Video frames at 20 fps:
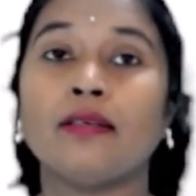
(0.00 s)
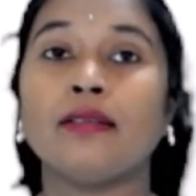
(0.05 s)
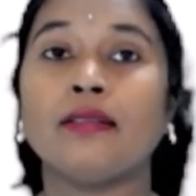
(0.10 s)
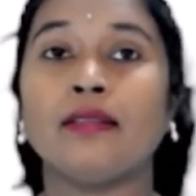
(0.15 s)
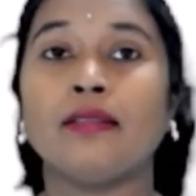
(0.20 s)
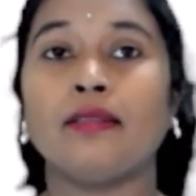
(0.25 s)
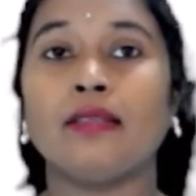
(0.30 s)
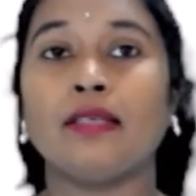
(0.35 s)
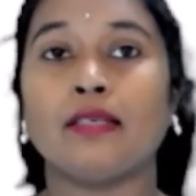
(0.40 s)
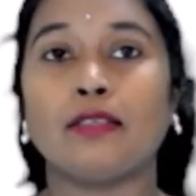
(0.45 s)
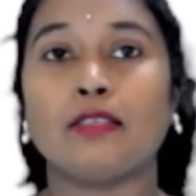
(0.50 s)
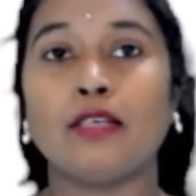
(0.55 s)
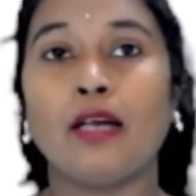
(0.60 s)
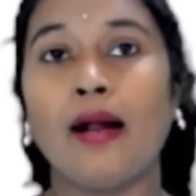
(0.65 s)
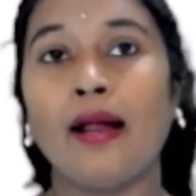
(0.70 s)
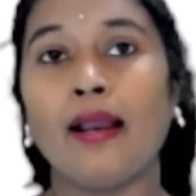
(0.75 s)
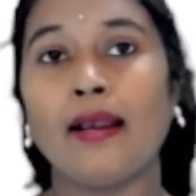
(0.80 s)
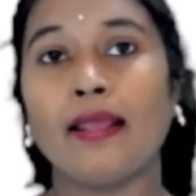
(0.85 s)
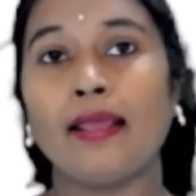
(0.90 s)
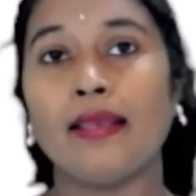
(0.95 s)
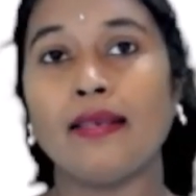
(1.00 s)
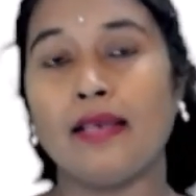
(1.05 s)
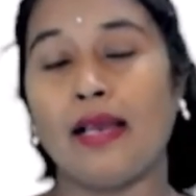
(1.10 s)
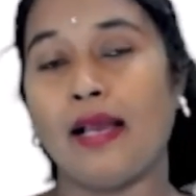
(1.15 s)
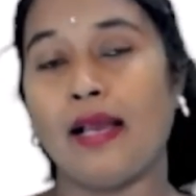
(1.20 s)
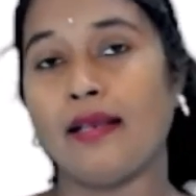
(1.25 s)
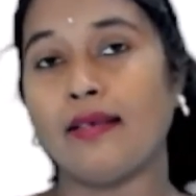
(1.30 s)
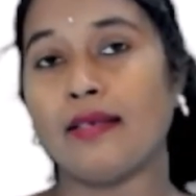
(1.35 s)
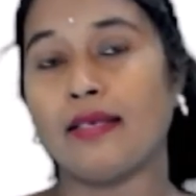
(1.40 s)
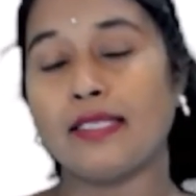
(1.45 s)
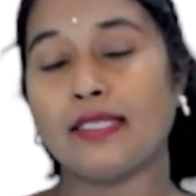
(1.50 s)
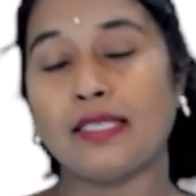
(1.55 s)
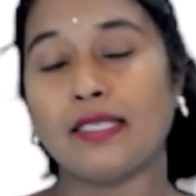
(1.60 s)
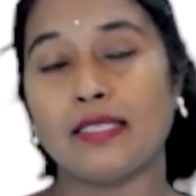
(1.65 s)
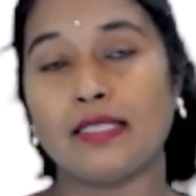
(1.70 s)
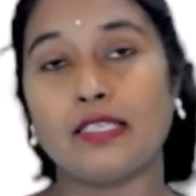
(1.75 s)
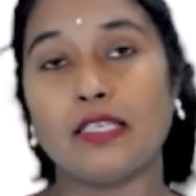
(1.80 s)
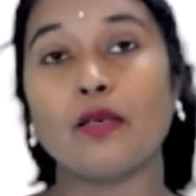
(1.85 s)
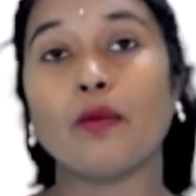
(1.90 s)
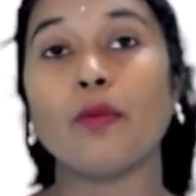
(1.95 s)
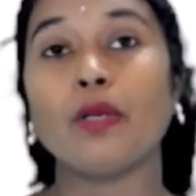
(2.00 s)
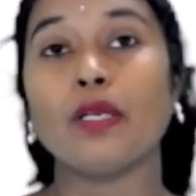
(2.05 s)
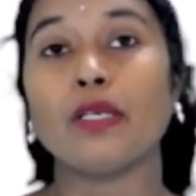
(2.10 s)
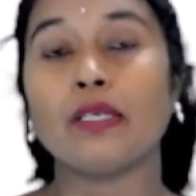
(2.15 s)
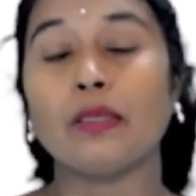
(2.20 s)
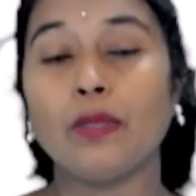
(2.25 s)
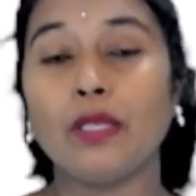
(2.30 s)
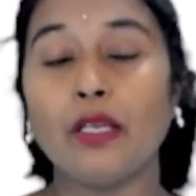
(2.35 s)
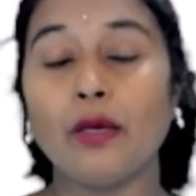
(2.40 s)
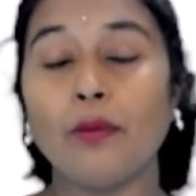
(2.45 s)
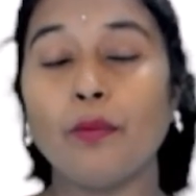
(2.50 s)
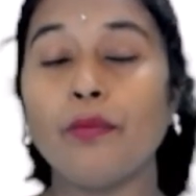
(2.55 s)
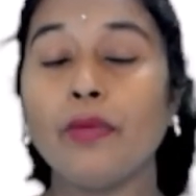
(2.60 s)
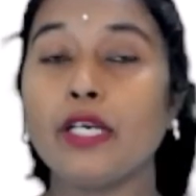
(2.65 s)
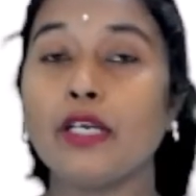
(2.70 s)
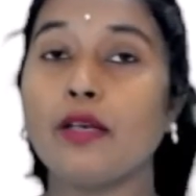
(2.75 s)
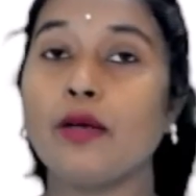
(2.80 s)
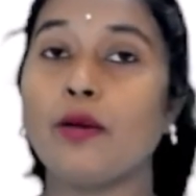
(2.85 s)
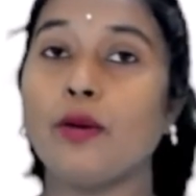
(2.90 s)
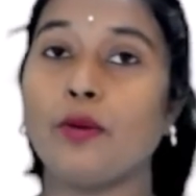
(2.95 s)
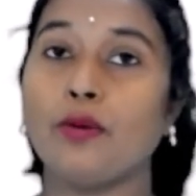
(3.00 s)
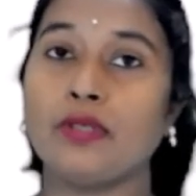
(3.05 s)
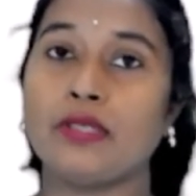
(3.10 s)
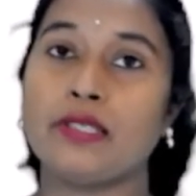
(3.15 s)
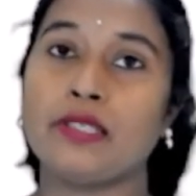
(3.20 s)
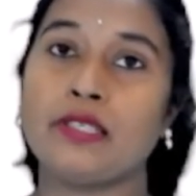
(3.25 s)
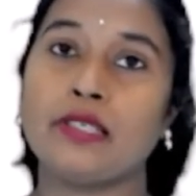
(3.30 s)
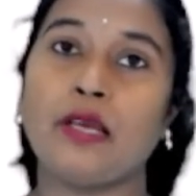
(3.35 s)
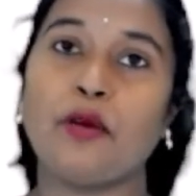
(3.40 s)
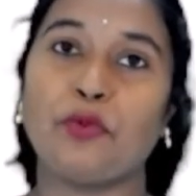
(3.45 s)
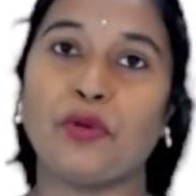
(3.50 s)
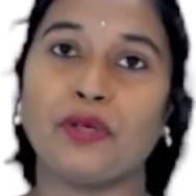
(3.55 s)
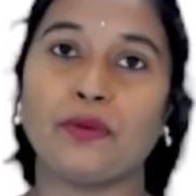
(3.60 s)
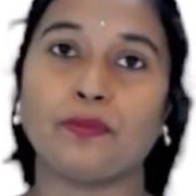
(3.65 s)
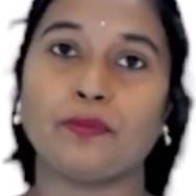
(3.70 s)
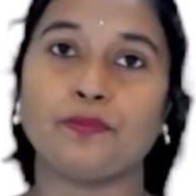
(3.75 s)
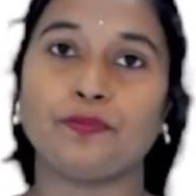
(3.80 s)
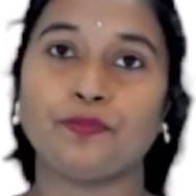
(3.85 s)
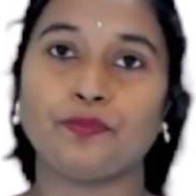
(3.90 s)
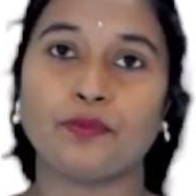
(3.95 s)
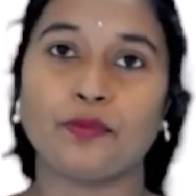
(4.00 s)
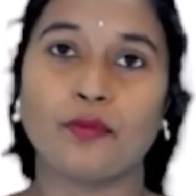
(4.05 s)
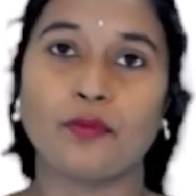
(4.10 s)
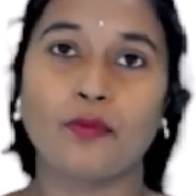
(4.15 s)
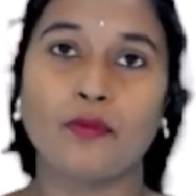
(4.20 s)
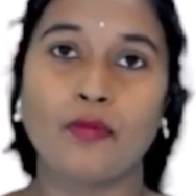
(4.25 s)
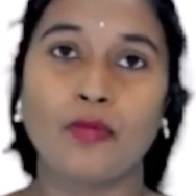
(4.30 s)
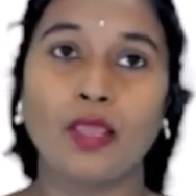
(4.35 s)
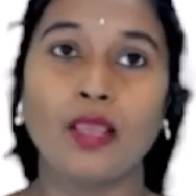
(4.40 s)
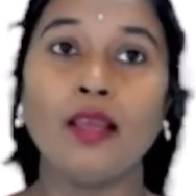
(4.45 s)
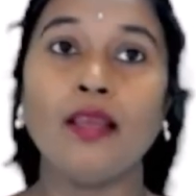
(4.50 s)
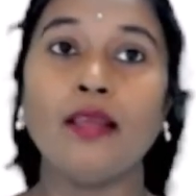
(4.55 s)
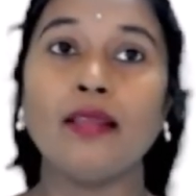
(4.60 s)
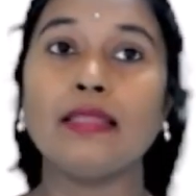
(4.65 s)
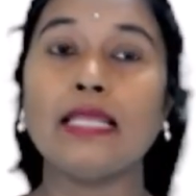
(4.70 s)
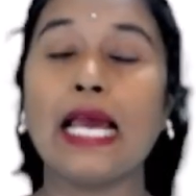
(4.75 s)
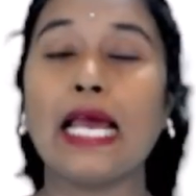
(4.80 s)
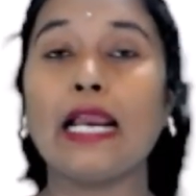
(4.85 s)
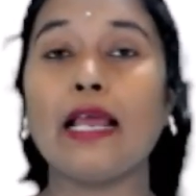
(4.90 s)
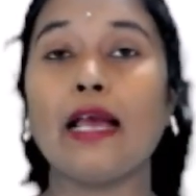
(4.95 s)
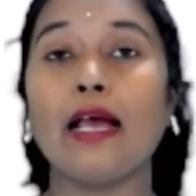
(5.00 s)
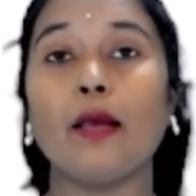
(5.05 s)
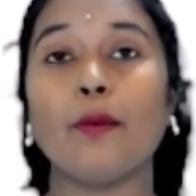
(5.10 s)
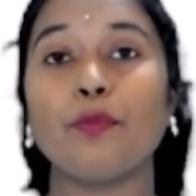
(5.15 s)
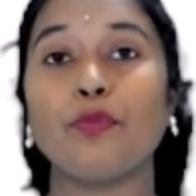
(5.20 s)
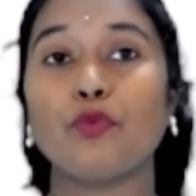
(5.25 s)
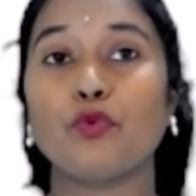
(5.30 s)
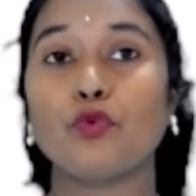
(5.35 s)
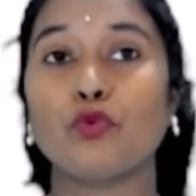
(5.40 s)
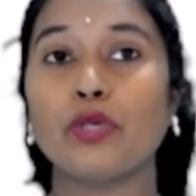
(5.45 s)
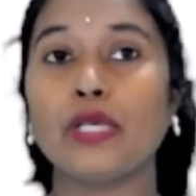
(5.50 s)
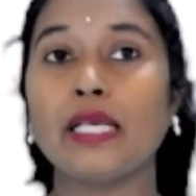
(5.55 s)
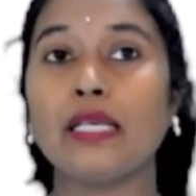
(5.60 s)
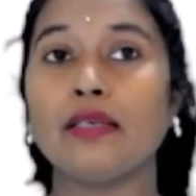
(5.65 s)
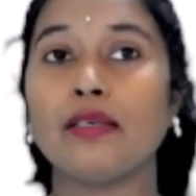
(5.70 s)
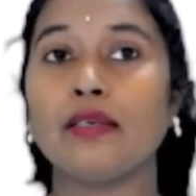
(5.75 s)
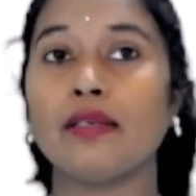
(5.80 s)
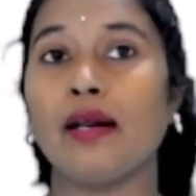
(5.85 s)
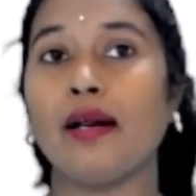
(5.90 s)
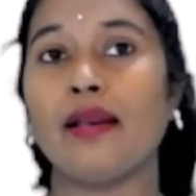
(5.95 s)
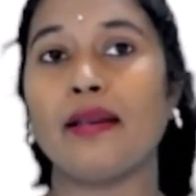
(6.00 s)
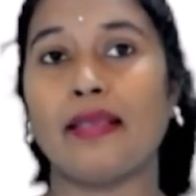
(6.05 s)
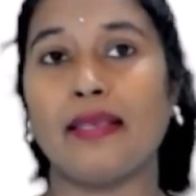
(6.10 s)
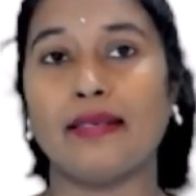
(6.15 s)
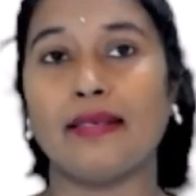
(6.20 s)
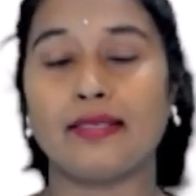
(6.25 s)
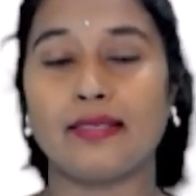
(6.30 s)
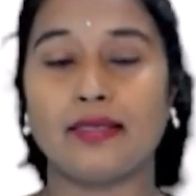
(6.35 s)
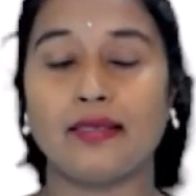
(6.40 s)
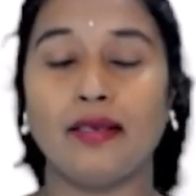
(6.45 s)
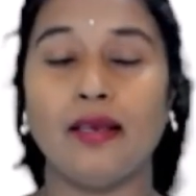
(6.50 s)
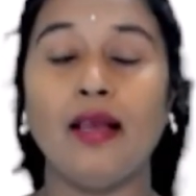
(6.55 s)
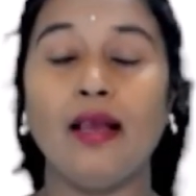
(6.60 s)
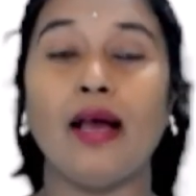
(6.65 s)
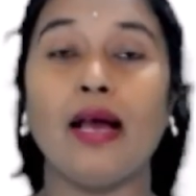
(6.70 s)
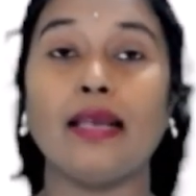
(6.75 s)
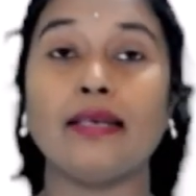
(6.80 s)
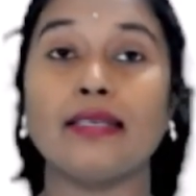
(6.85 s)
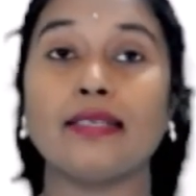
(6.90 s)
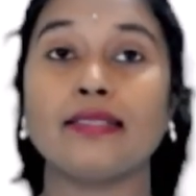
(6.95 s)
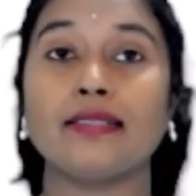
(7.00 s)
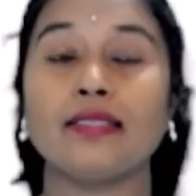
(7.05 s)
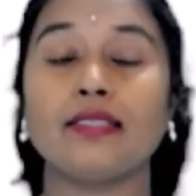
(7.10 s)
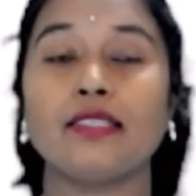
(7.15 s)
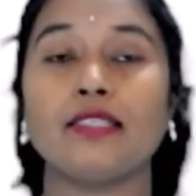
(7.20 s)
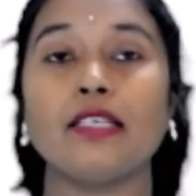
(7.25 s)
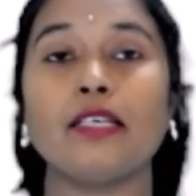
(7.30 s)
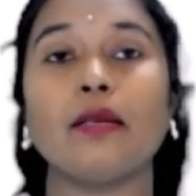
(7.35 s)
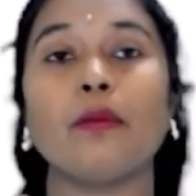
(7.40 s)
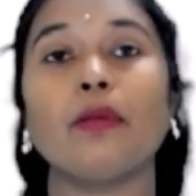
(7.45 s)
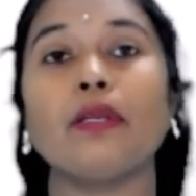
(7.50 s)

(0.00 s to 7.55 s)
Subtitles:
The target under Sustainable Development Goal 7. There have 3 targets under Sustainable